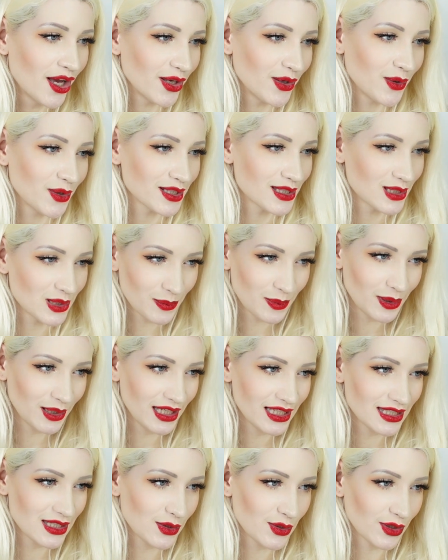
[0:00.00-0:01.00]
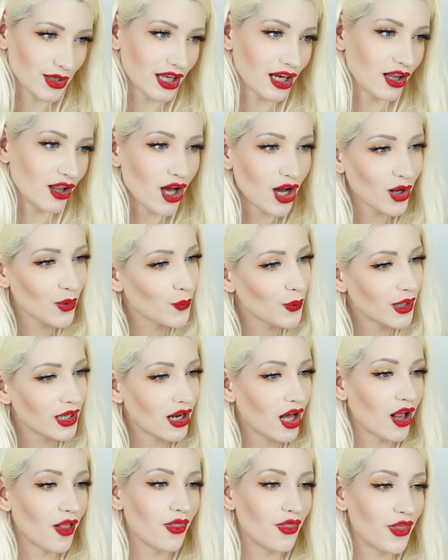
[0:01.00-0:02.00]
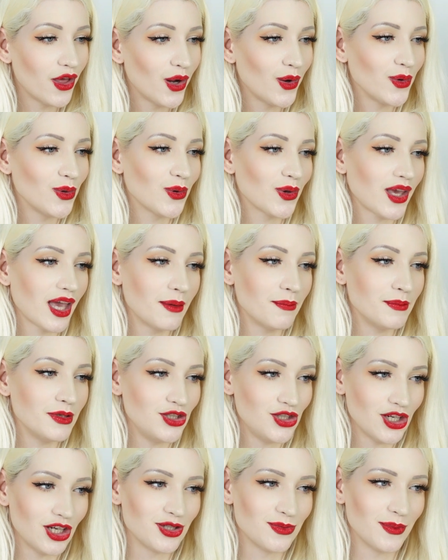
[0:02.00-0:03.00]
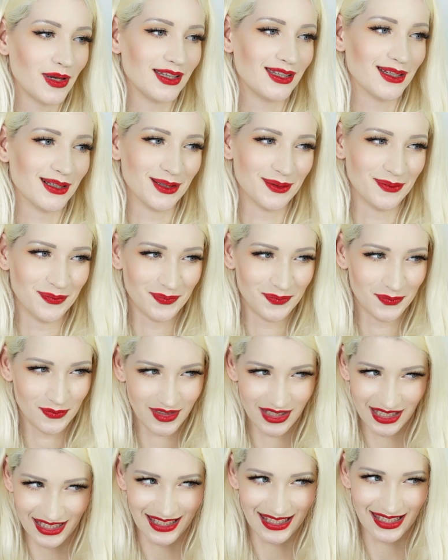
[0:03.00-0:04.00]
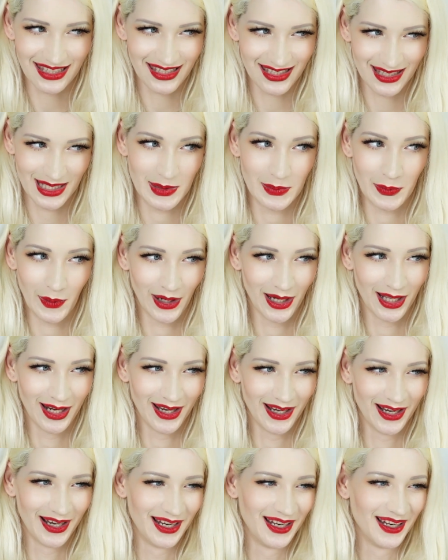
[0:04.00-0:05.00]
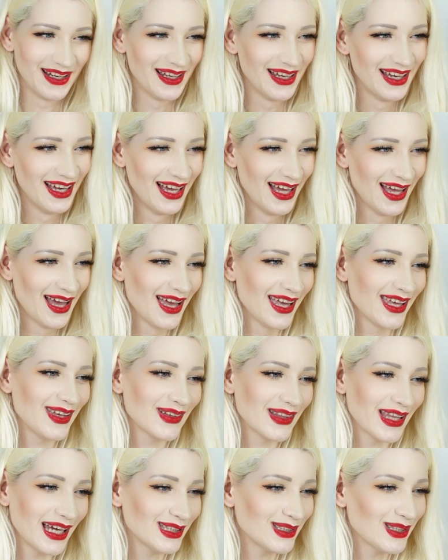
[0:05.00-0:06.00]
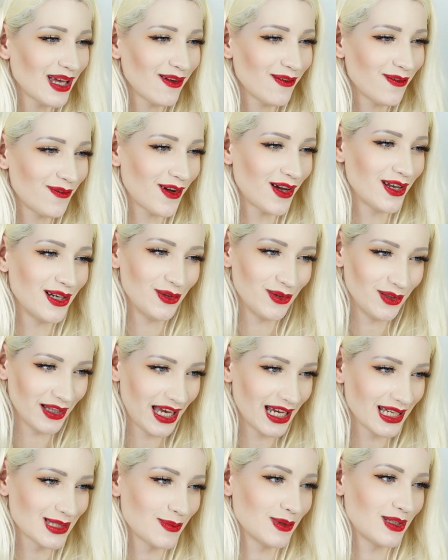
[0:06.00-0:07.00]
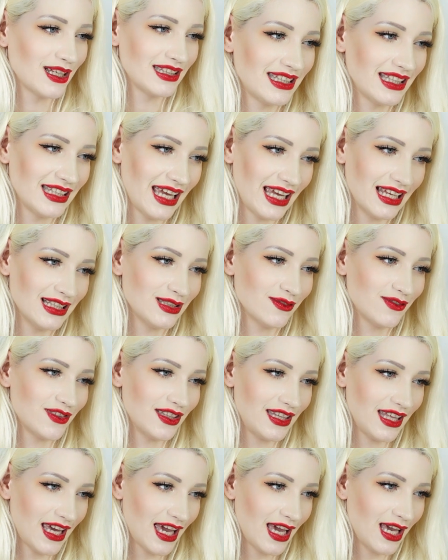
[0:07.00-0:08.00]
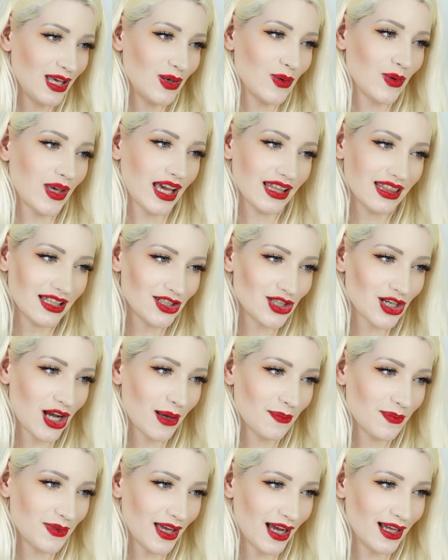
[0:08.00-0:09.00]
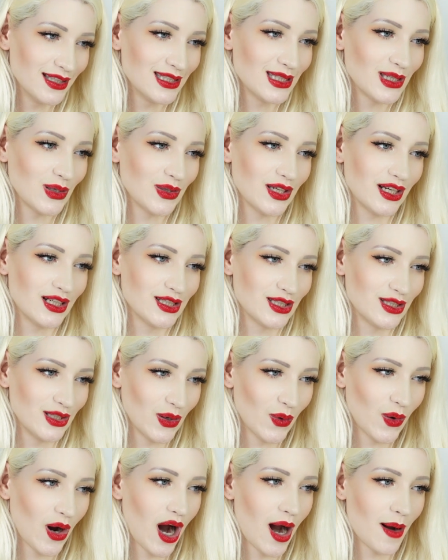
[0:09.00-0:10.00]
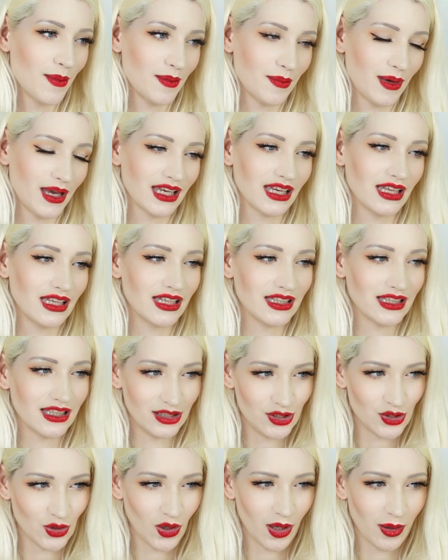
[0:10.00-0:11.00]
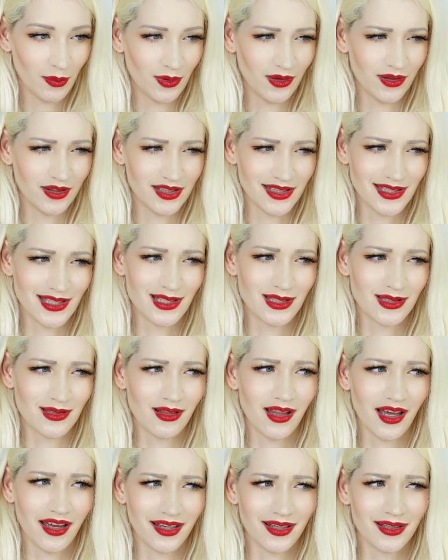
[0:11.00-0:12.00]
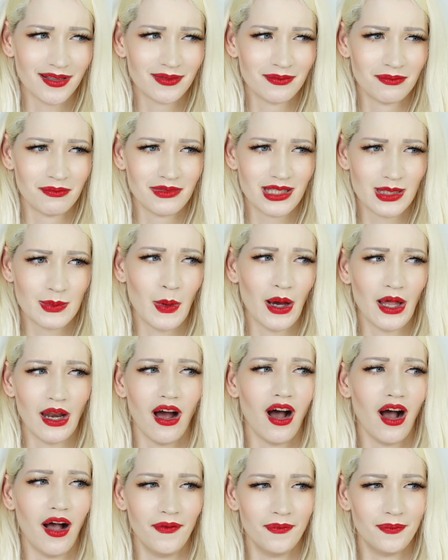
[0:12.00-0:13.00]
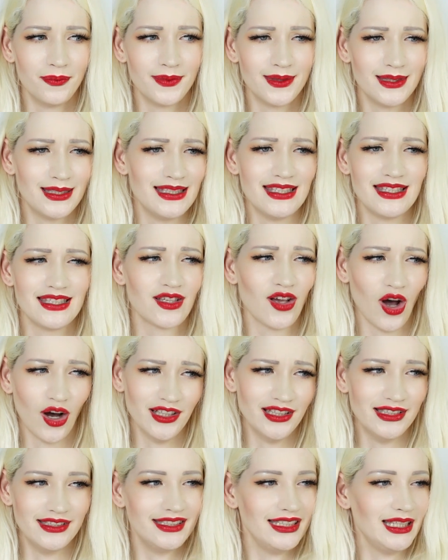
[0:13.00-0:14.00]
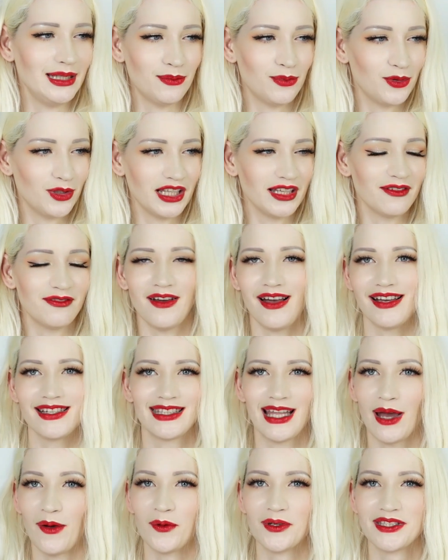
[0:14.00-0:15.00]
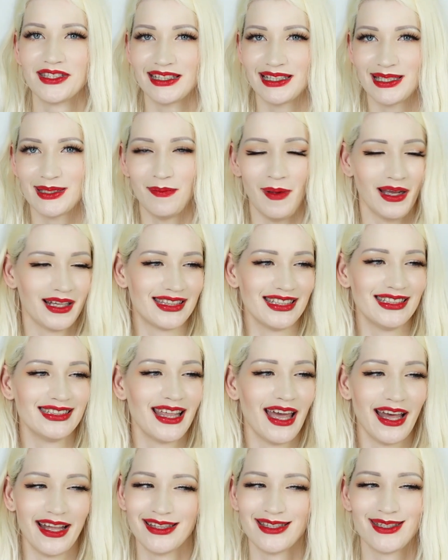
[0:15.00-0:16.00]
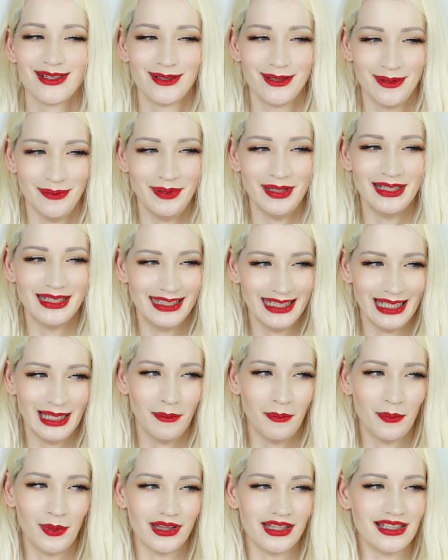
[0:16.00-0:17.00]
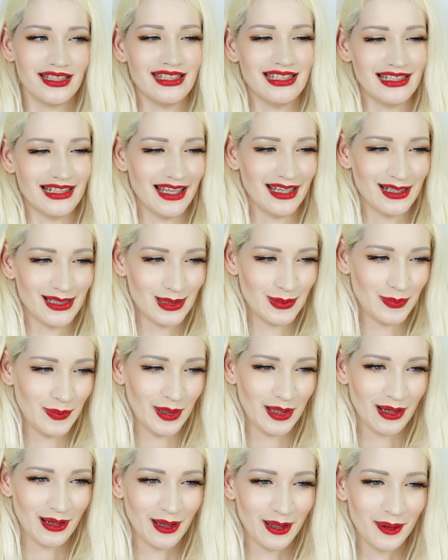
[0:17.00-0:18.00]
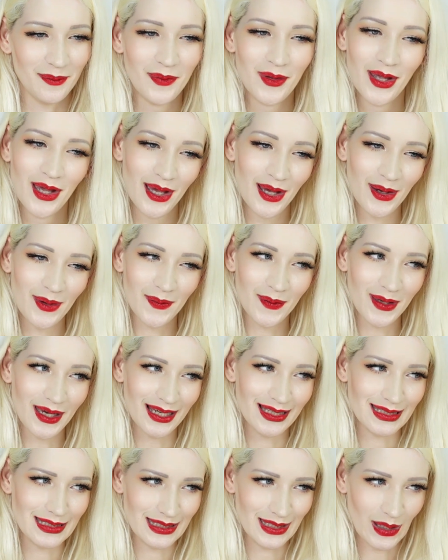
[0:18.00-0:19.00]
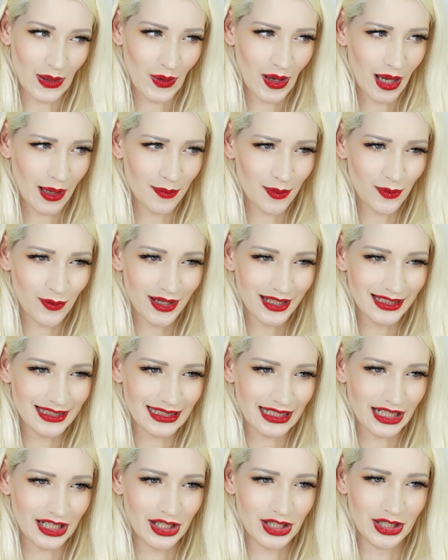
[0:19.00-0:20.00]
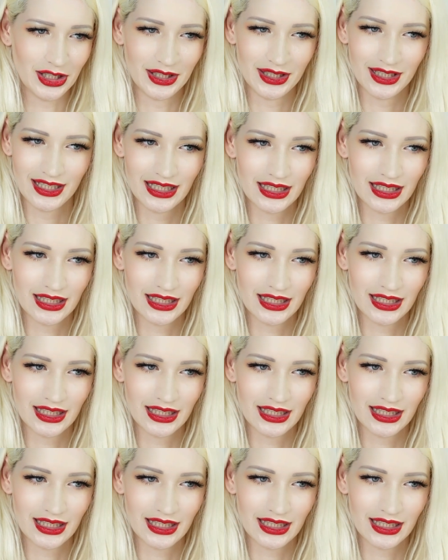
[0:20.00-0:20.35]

You're super easy to get along with, although you can be judgmental. This is spot on. You like to have fun and relax, but the end of the day, you get the job done, so there is no harm in making it enjoyable. This is, like, spot on. This got deep really fast. I wasn't expecting the answer to be deep, but this is, like, spot on. Okay, so I'm right there.